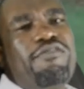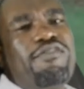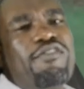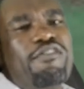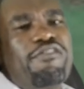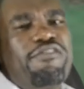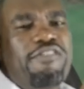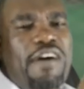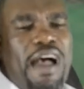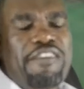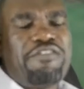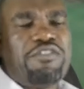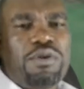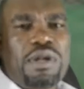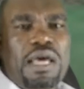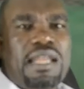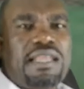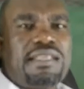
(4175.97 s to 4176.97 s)
for
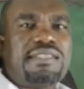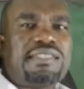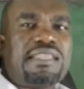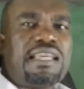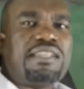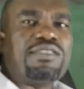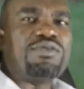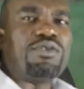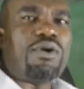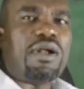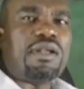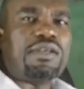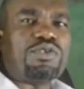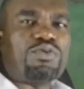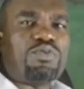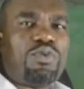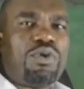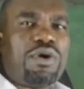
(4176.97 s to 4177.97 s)

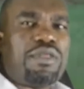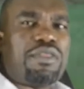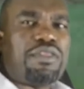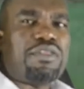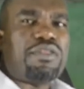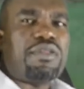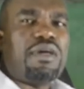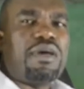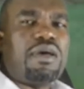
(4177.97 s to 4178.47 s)
$5 worth?